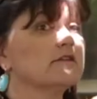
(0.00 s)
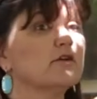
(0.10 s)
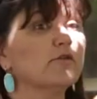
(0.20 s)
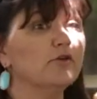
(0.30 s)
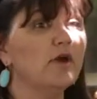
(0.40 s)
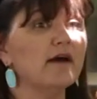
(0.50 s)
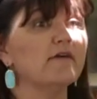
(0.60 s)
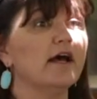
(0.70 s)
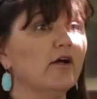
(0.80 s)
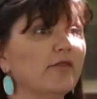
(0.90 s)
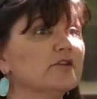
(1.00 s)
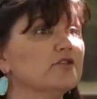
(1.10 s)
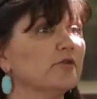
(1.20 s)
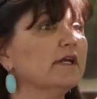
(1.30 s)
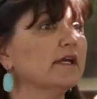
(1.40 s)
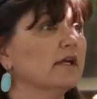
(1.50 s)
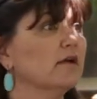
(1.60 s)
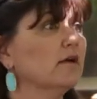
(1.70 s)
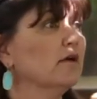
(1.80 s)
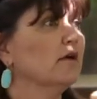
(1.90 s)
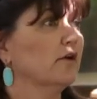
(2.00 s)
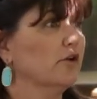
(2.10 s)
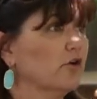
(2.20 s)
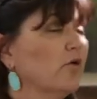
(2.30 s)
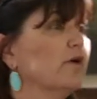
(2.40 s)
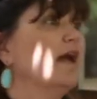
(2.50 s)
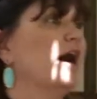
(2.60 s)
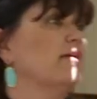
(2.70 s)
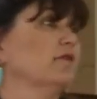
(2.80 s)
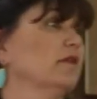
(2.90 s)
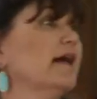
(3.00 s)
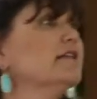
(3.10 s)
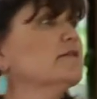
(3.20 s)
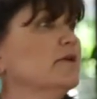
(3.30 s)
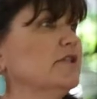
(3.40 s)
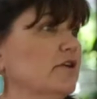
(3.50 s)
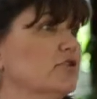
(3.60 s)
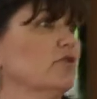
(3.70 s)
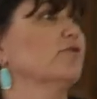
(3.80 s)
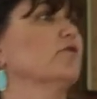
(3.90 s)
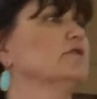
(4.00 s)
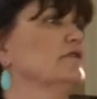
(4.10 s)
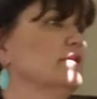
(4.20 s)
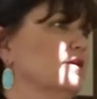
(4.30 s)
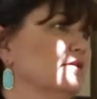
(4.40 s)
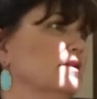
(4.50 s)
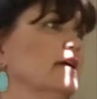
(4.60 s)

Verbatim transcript: So if you have a healthy tree, you're going to have less potential for disease,